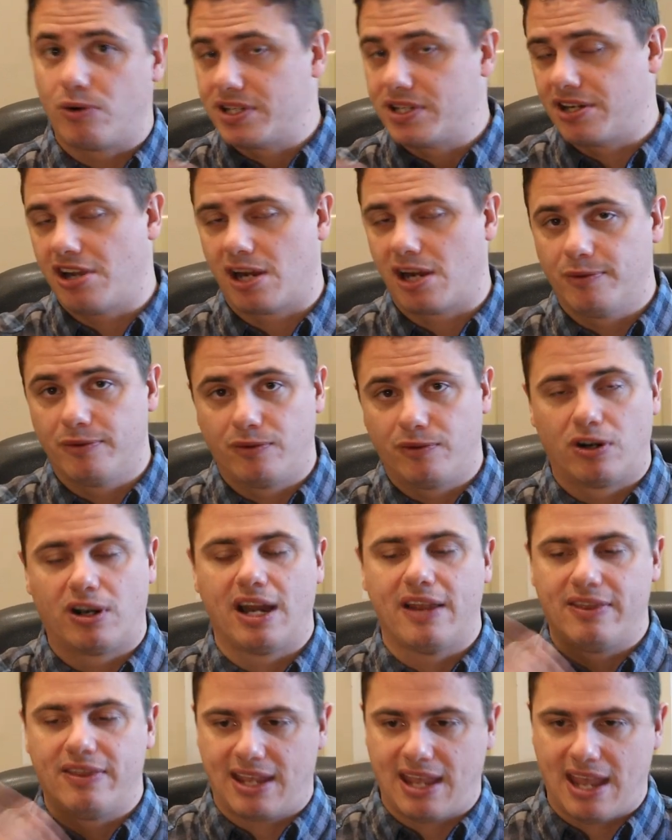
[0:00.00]
which I talked before,
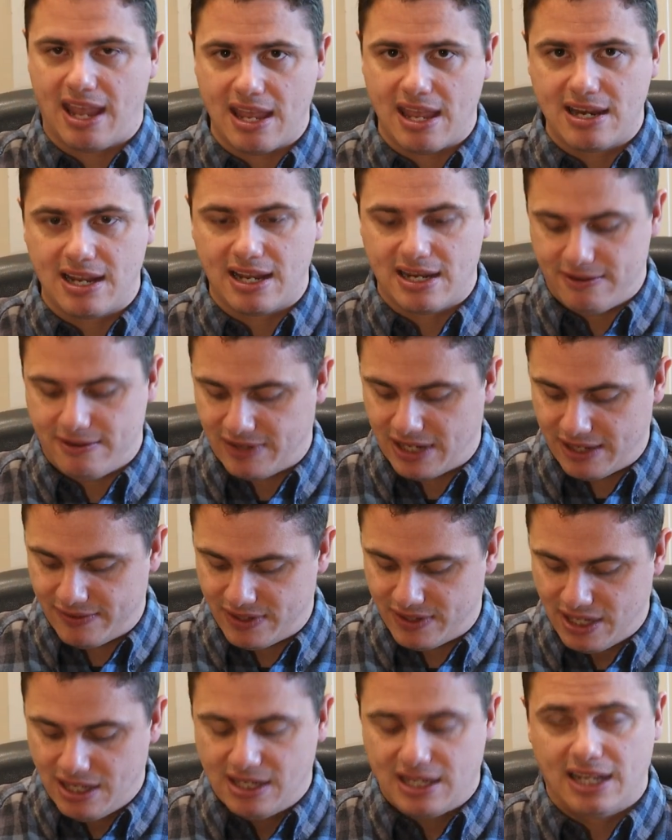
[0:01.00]
and the
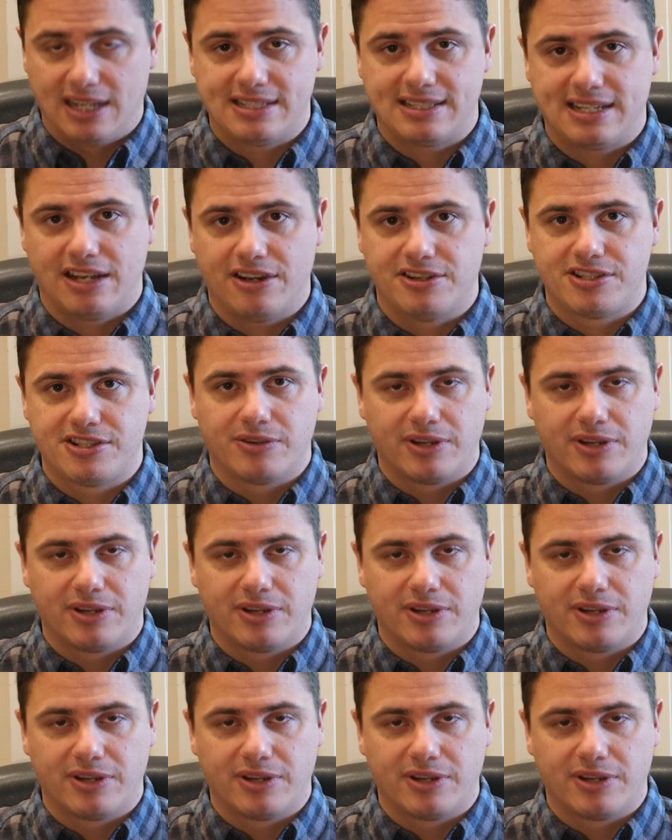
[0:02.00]
KN95 uh, standard.